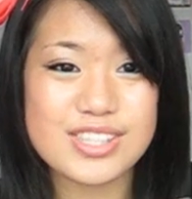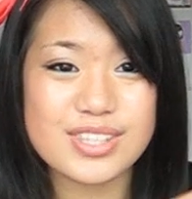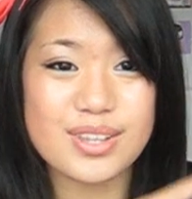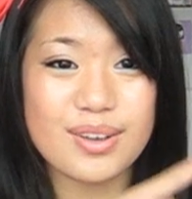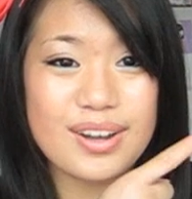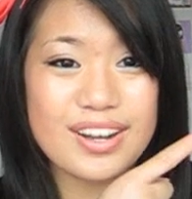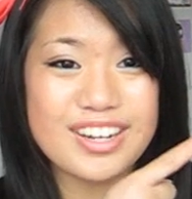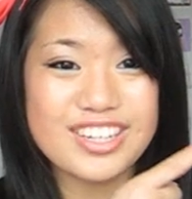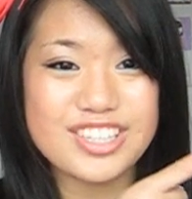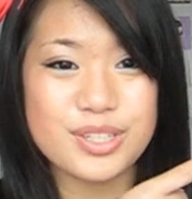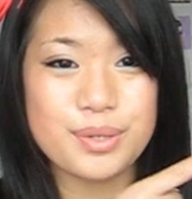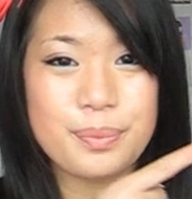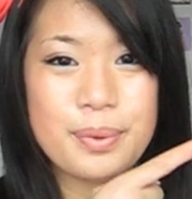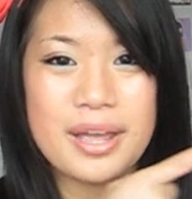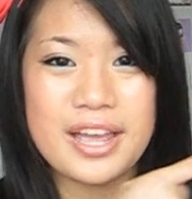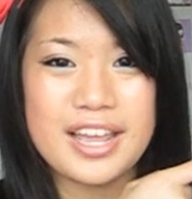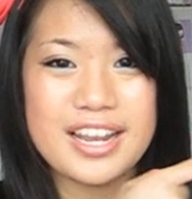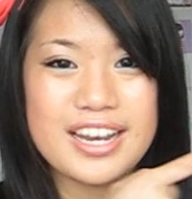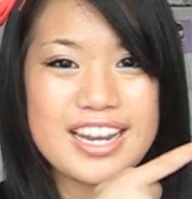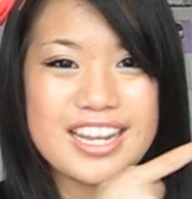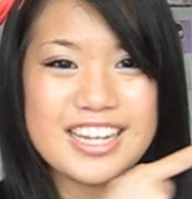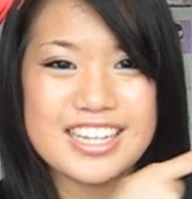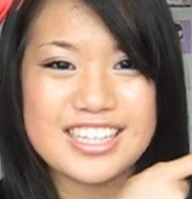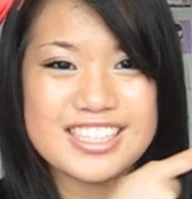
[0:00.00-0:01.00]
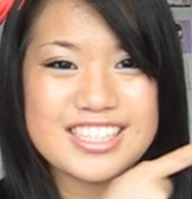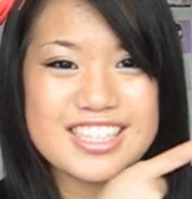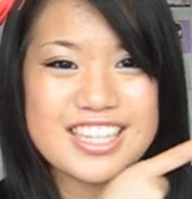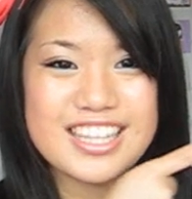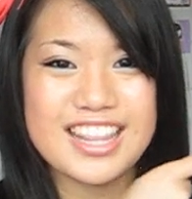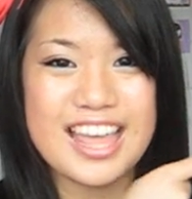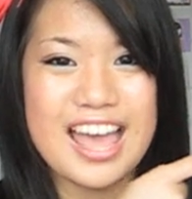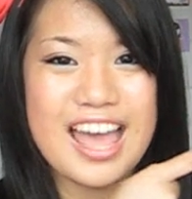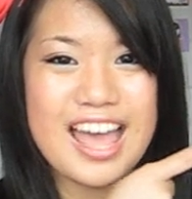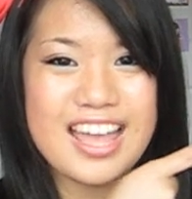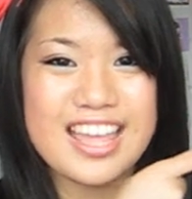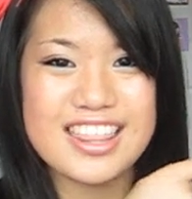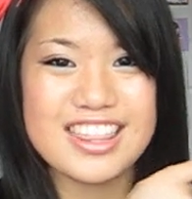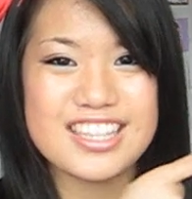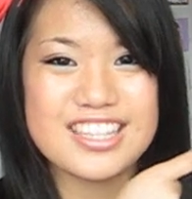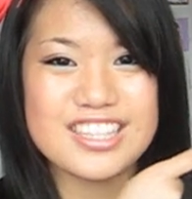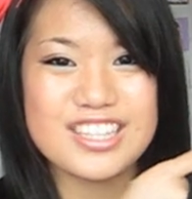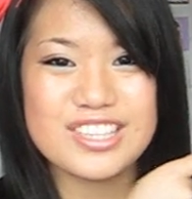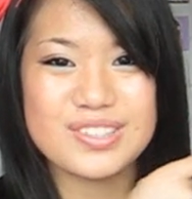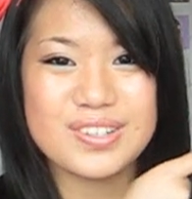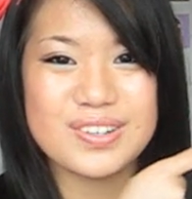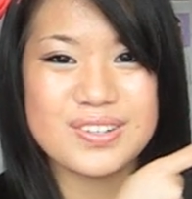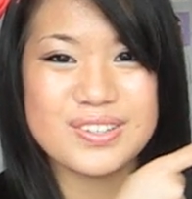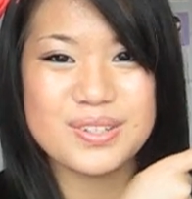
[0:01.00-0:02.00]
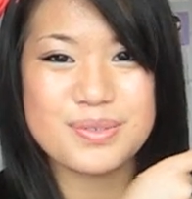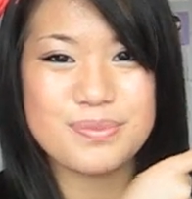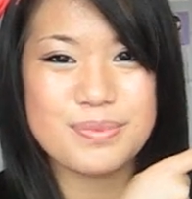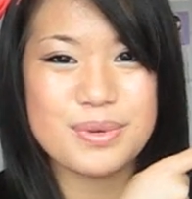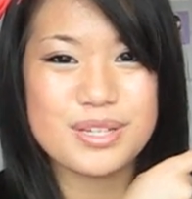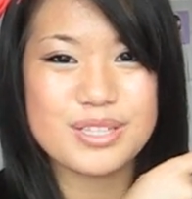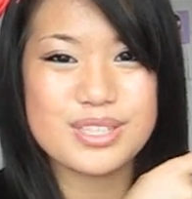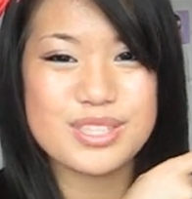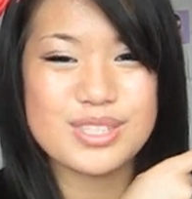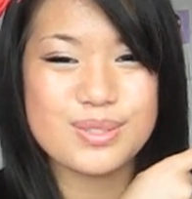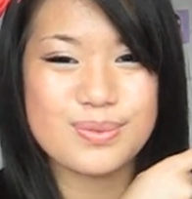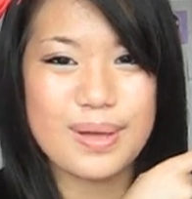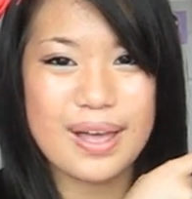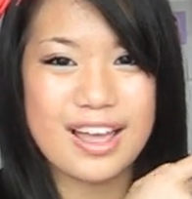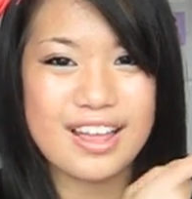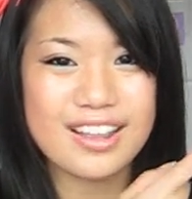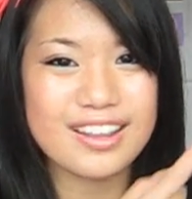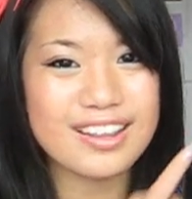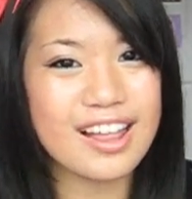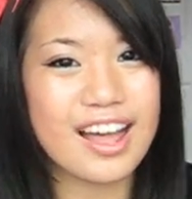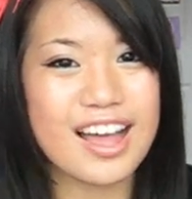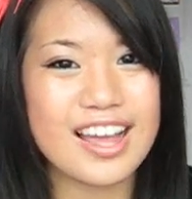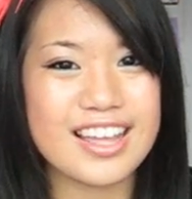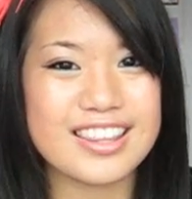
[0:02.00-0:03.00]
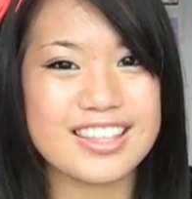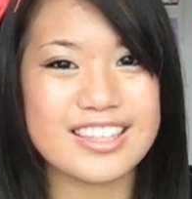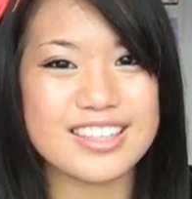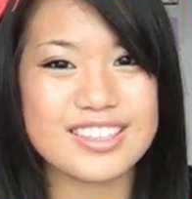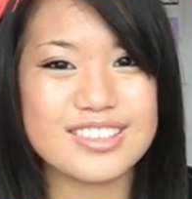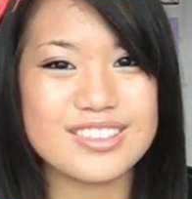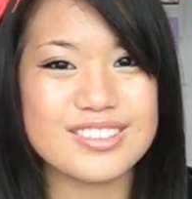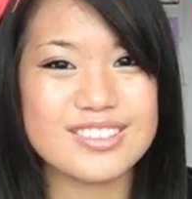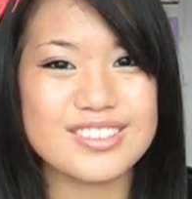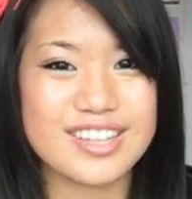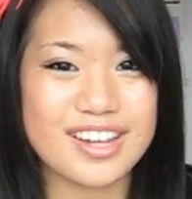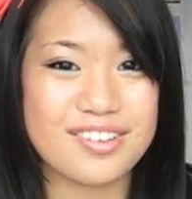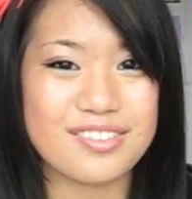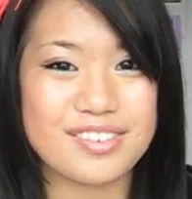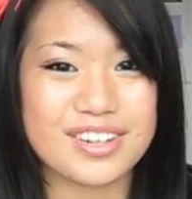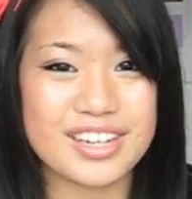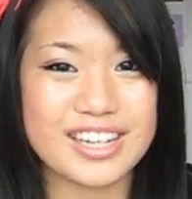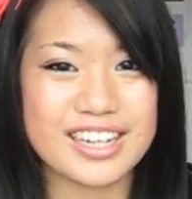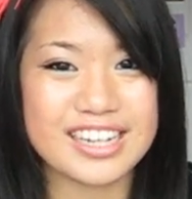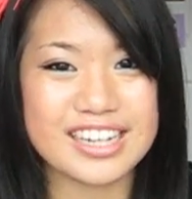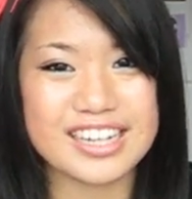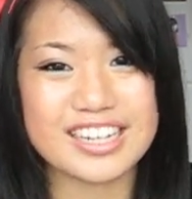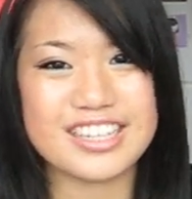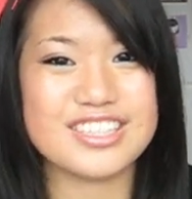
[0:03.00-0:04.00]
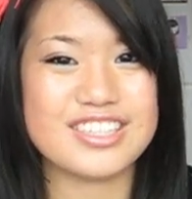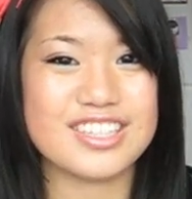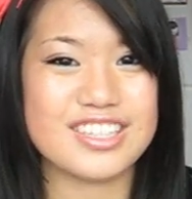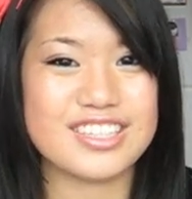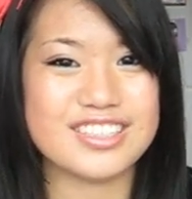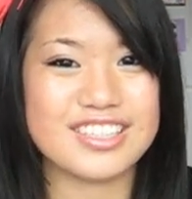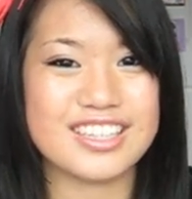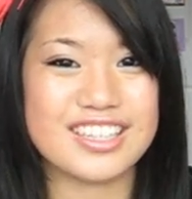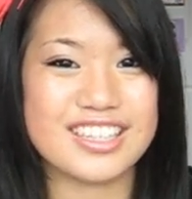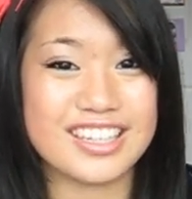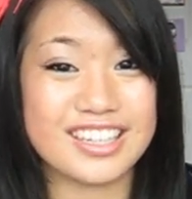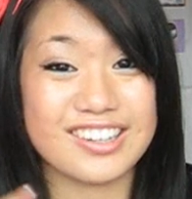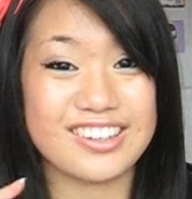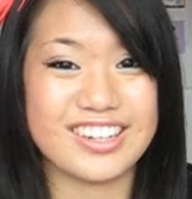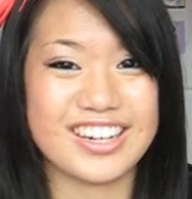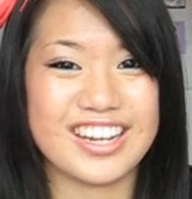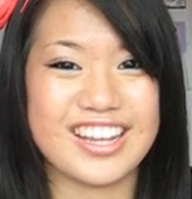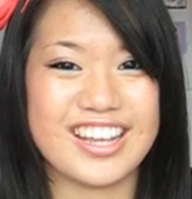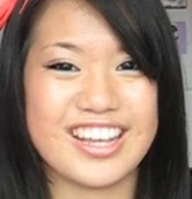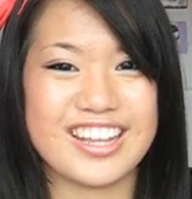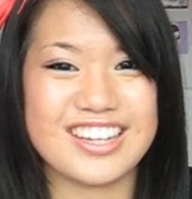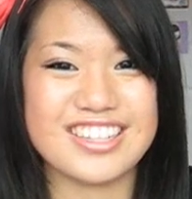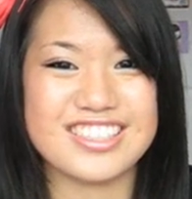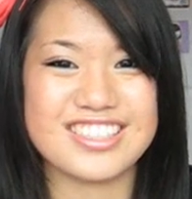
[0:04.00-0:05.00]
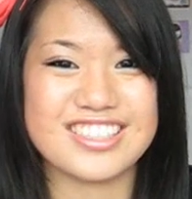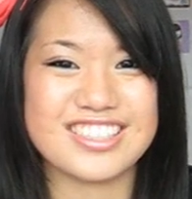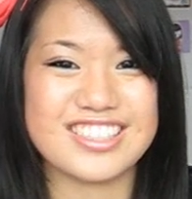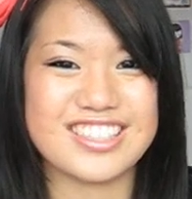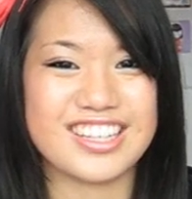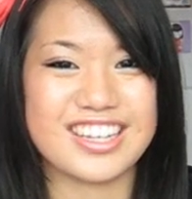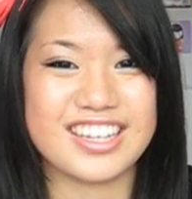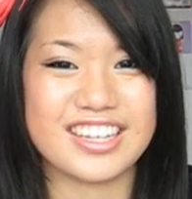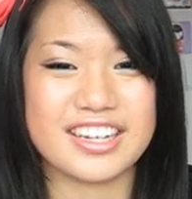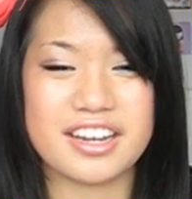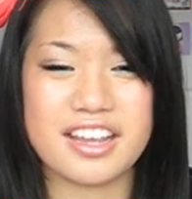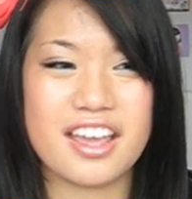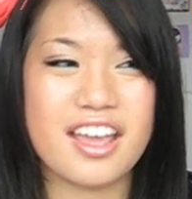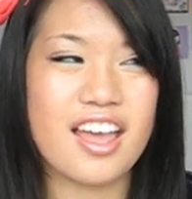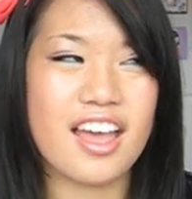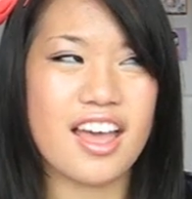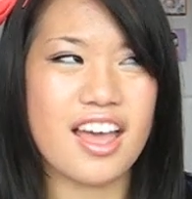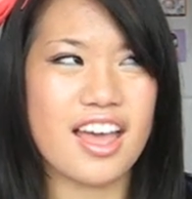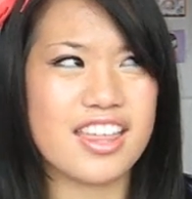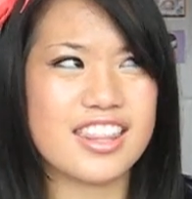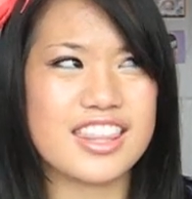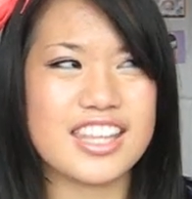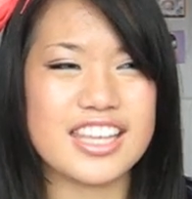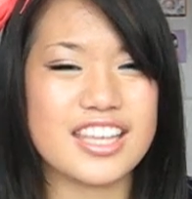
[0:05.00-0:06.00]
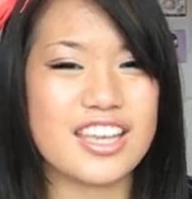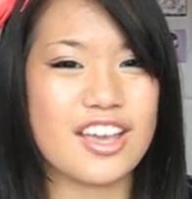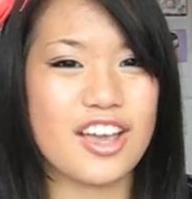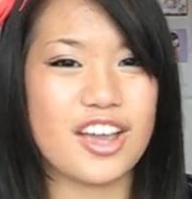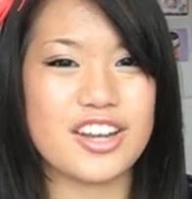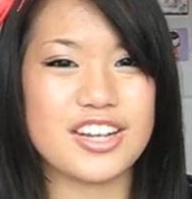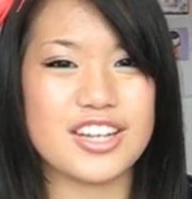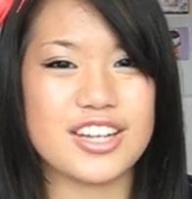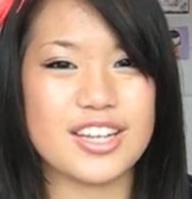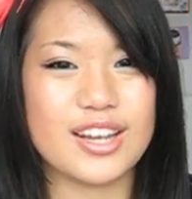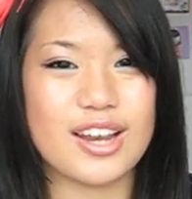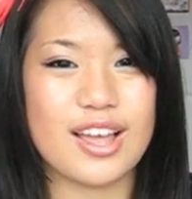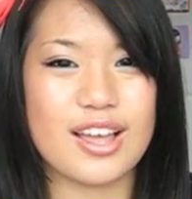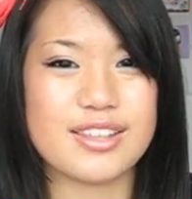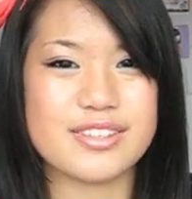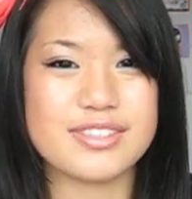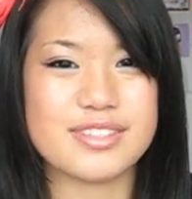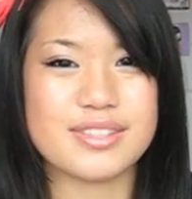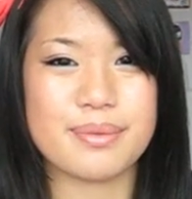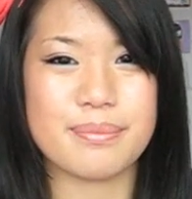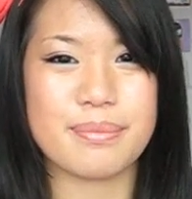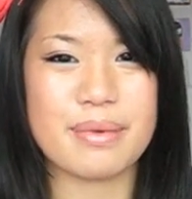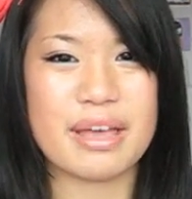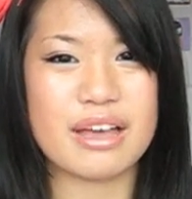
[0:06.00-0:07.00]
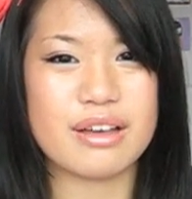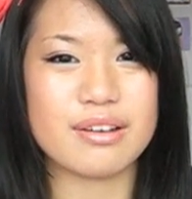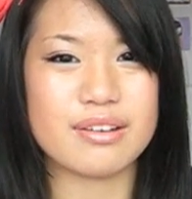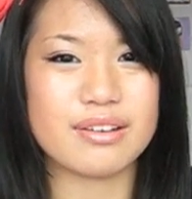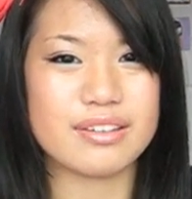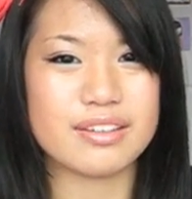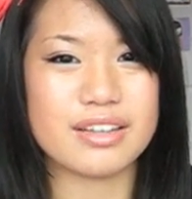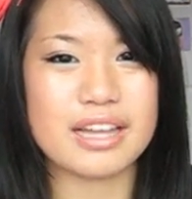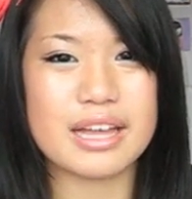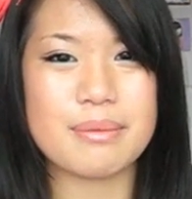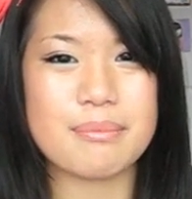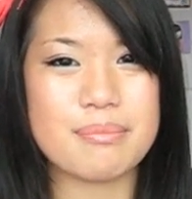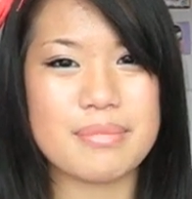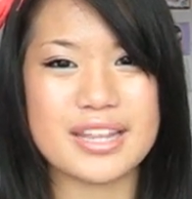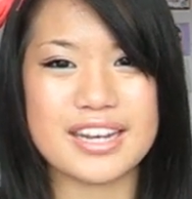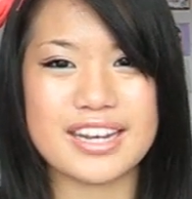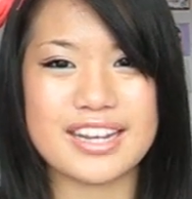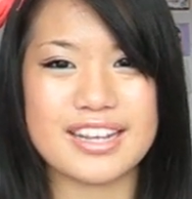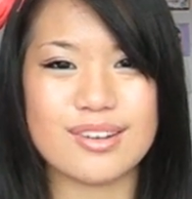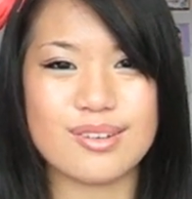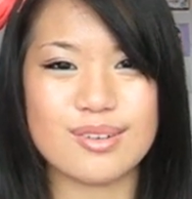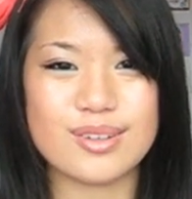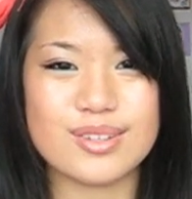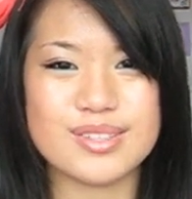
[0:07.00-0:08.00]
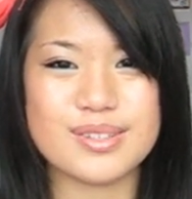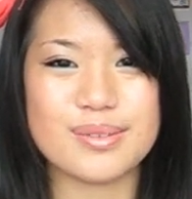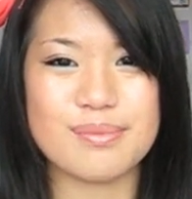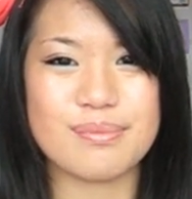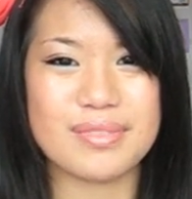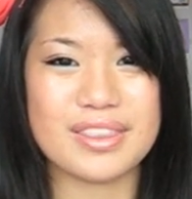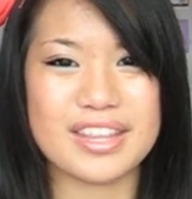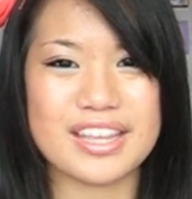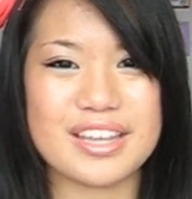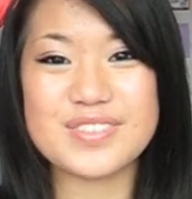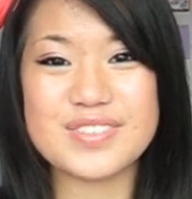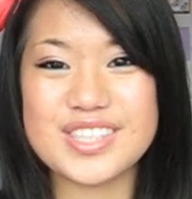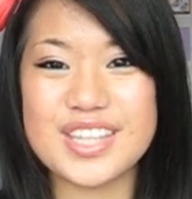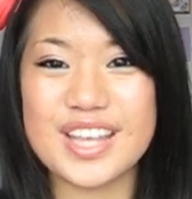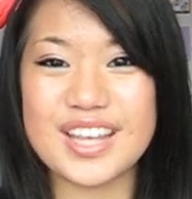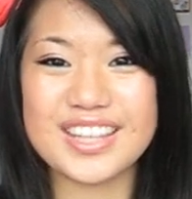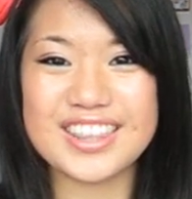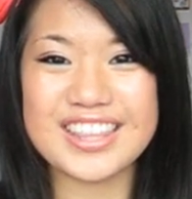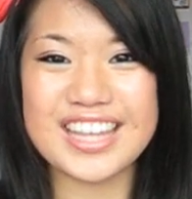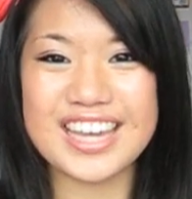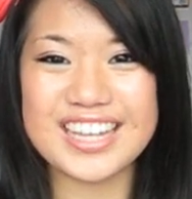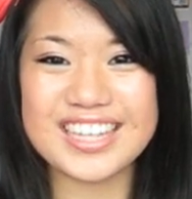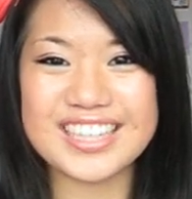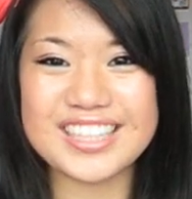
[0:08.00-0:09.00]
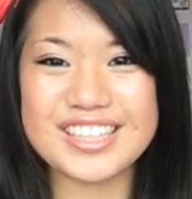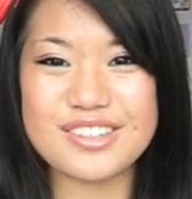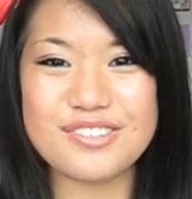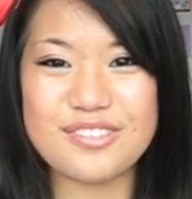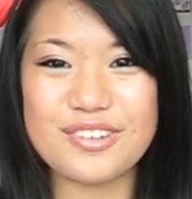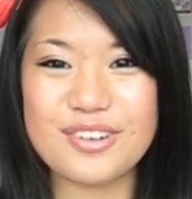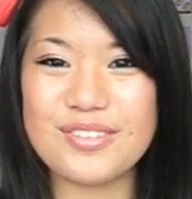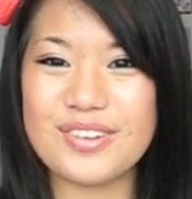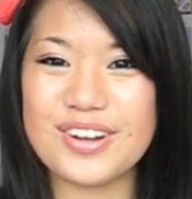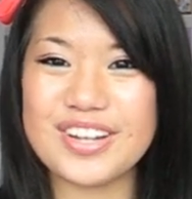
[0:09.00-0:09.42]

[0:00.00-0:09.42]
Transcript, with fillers: So I shall put a link to that in the description box as well. I think you definitely should click on it and just look at it. I think it only lasts about a minute or something. So thank you for